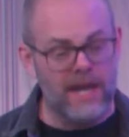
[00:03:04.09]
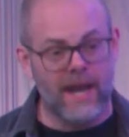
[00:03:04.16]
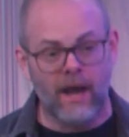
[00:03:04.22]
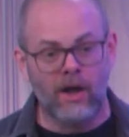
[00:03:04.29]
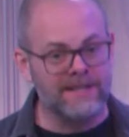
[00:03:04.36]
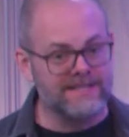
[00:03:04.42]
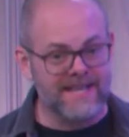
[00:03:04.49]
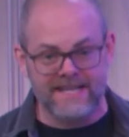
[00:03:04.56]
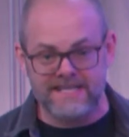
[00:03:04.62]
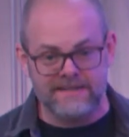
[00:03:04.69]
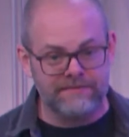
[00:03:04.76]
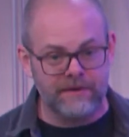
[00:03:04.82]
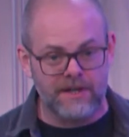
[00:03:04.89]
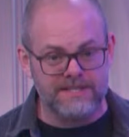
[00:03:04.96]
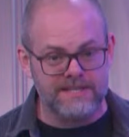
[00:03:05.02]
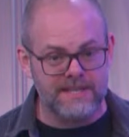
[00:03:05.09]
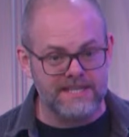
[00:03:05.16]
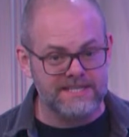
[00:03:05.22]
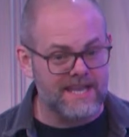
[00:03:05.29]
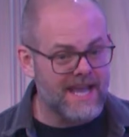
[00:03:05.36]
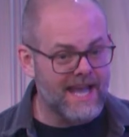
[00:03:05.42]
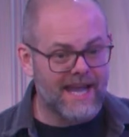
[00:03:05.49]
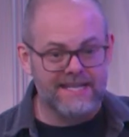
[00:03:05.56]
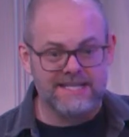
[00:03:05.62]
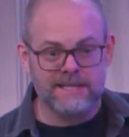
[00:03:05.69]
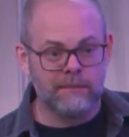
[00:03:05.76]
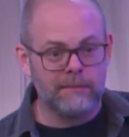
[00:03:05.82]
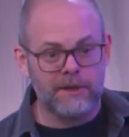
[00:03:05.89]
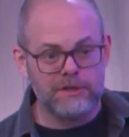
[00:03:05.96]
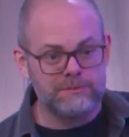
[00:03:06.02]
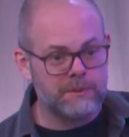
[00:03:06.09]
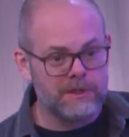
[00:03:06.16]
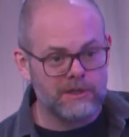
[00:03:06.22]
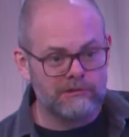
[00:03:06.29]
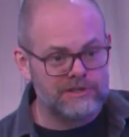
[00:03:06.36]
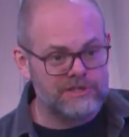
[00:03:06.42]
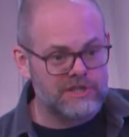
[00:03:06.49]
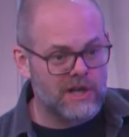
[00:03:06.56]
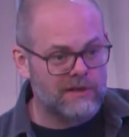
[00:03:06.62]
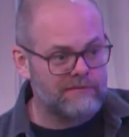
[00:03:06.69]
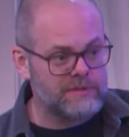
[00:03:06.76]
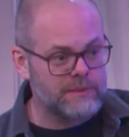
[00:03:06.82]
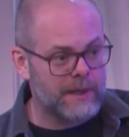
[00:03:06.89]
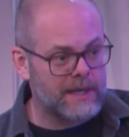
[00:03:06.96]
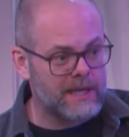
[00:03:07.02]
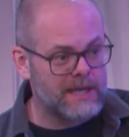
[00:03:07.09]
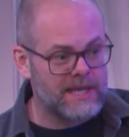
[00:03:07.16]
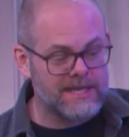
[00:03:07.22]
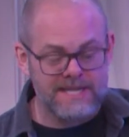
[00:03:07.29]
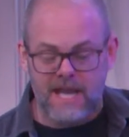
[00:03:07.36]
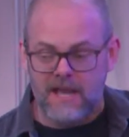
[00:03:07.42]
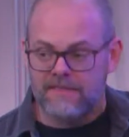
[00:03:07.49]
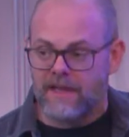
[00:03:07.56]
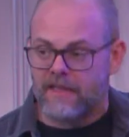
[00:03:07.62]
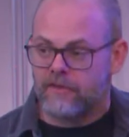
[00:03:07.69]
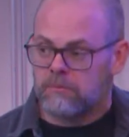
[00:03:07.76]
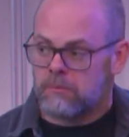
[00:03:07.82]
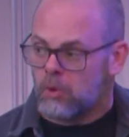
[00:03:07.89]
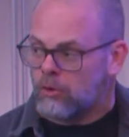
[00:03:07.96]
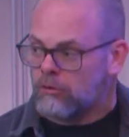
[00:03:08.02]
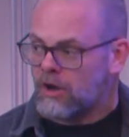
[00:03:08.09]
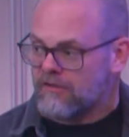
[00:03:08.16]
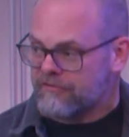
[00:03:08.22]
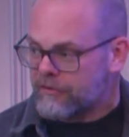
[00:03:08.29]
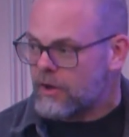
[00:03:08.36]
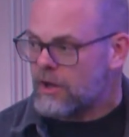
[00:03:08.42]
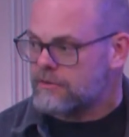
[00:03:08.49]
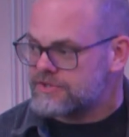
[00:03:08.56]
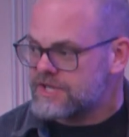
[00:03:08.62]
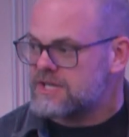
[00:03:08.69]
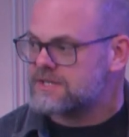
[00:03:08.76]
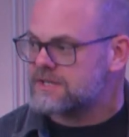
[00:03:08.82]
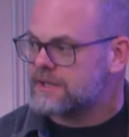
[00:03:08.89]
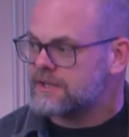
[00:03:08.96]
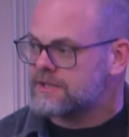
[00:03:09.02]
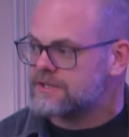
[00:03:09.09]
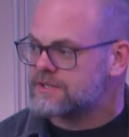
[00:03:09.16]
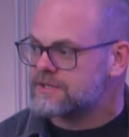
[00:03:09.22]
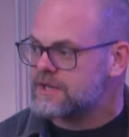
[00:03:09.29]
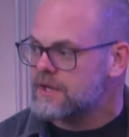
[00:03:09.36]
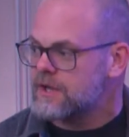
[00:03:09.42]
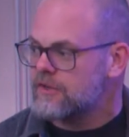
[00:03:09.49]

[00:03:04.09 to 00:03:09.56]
Now, I testify to this as somebody who's been a Christian over 20 years, that the more I follow Jesus,